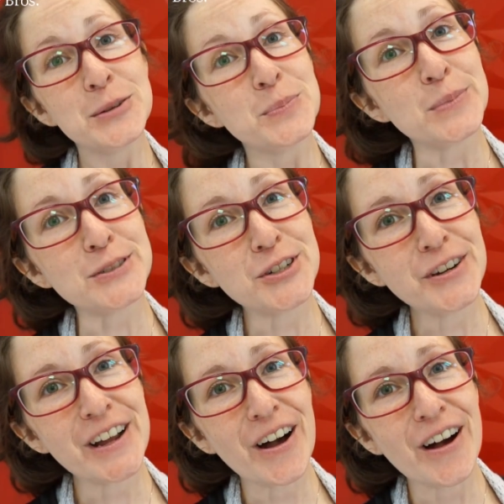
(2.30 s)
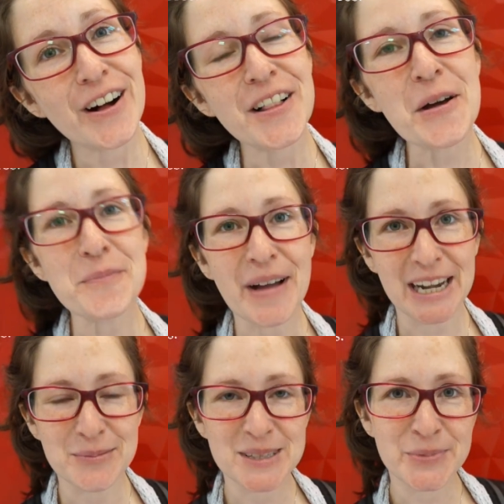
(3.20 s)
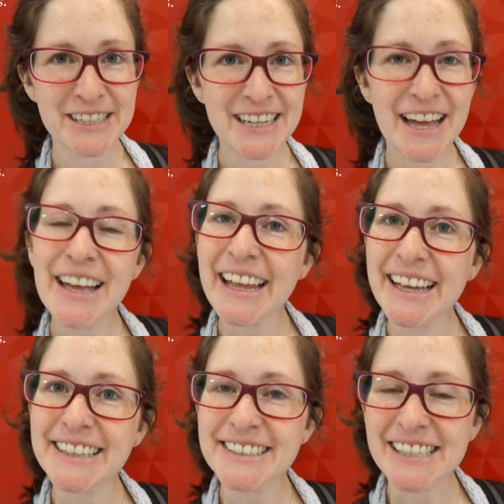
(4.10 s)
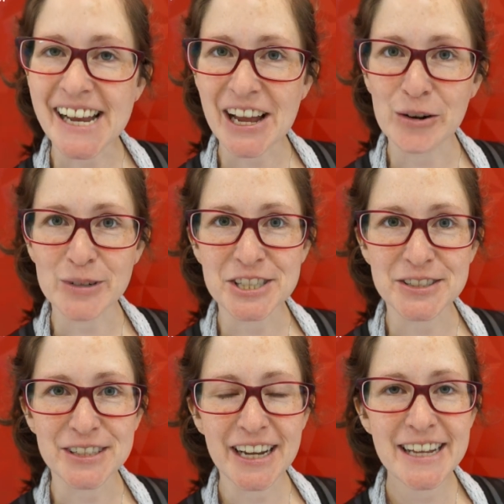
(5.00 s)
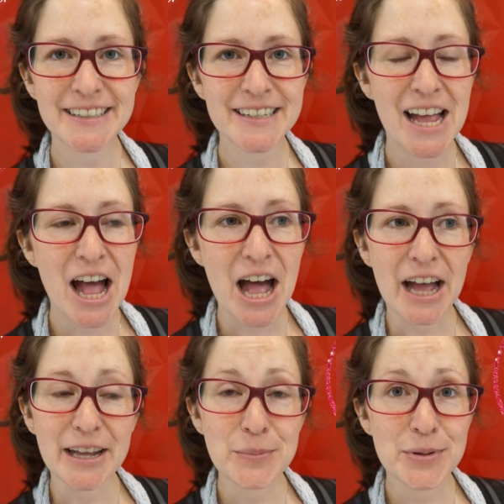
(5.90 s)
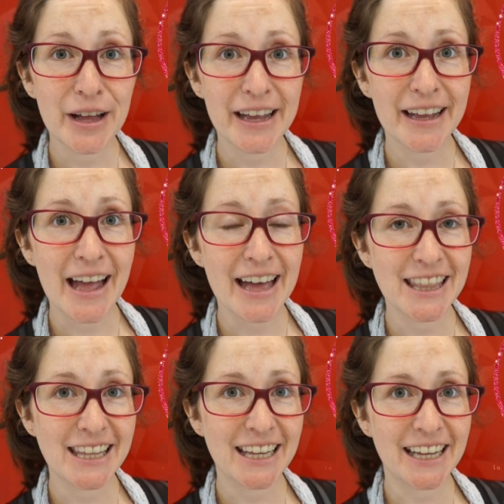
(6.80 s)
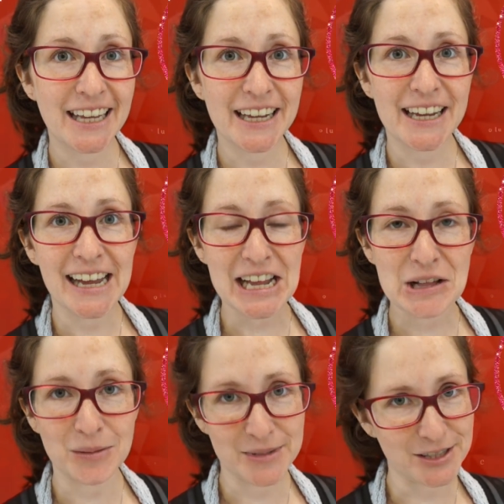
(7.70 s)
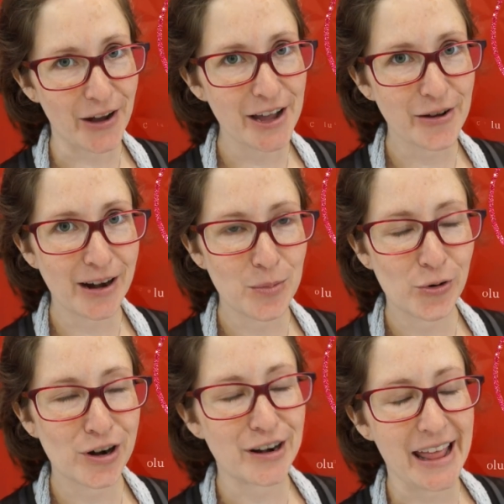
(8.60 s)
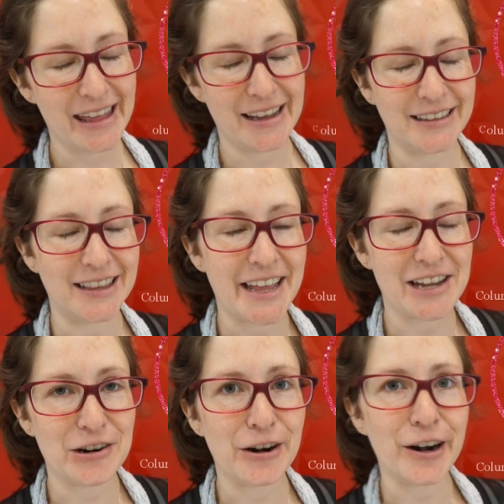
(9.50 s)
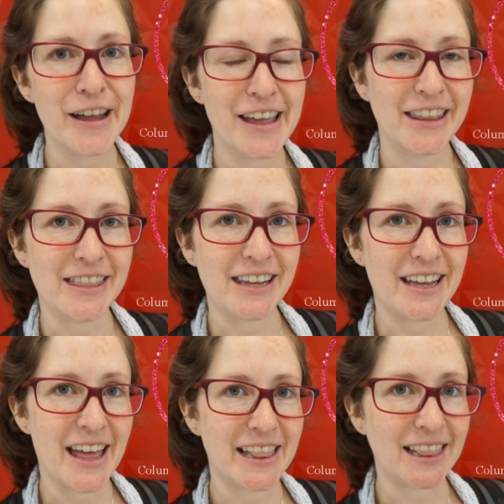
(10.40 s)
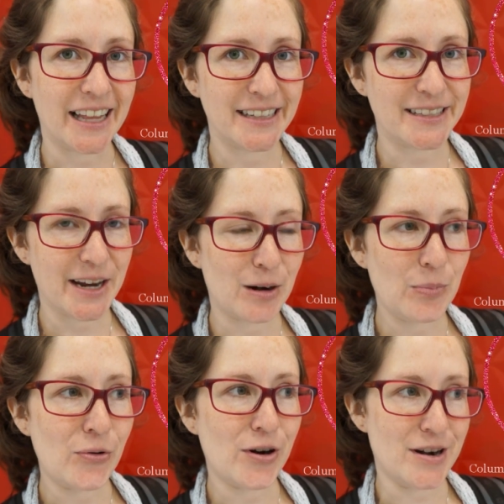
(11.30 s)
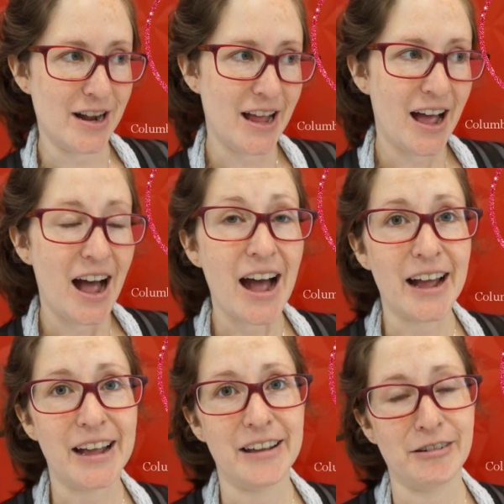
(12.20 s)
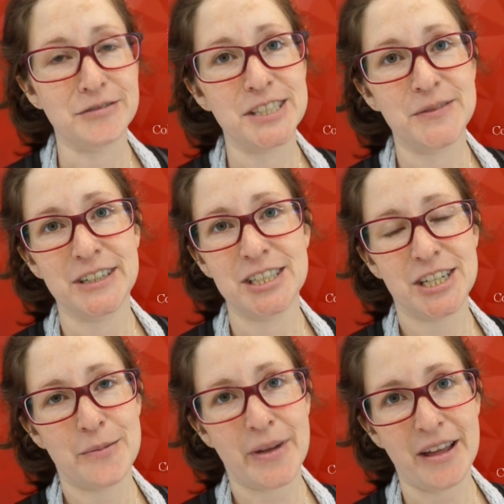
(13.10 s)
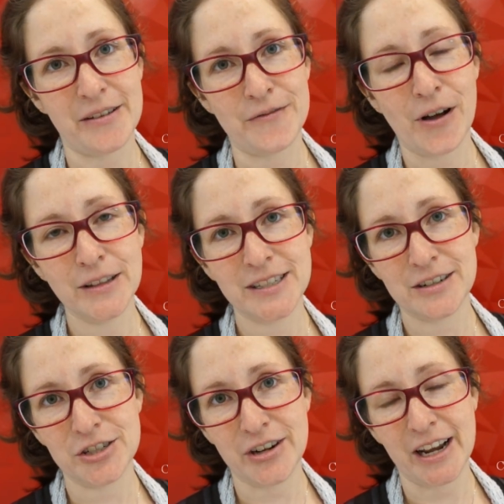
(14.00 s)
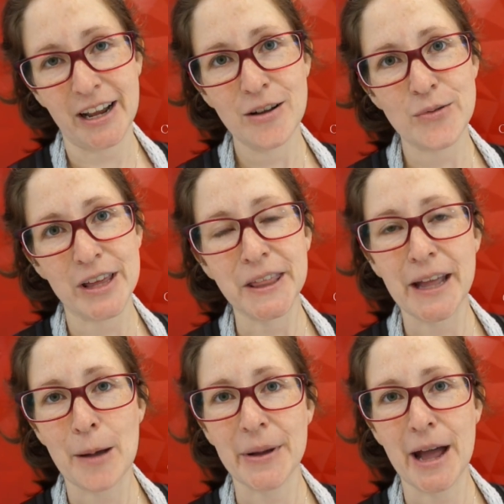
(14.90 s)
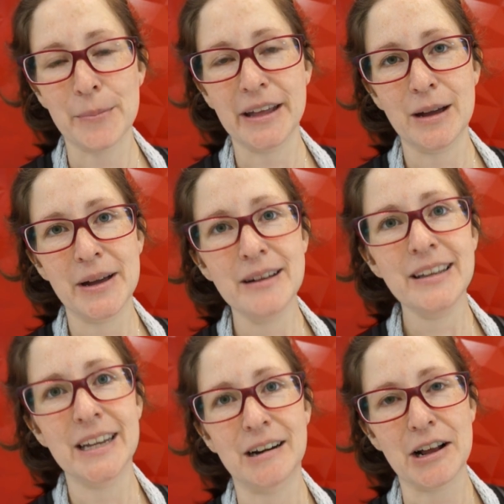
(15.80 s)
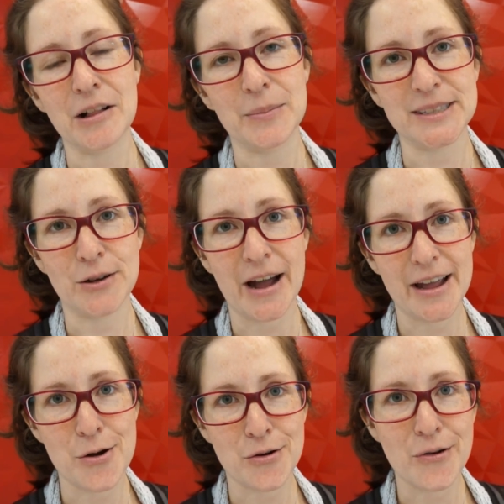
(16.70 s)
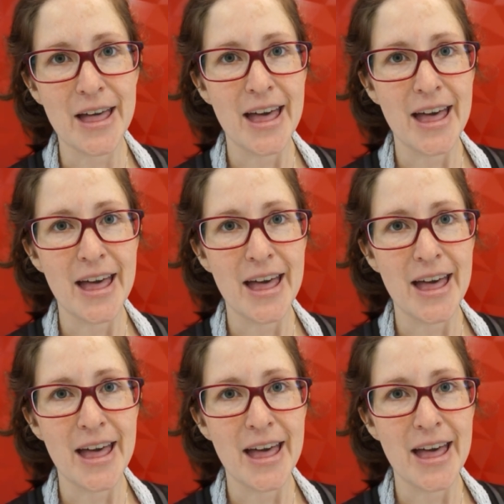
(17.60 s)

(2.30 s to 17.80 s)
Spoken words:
Bonjour y'all, my name is Brita and today on Witches Unite I am playing at the Columbus, Ohio airport and later the Atlanta airport. I have just finished up my volunteer training with Kappa Kappa Gamma here in Columbus, Ohio,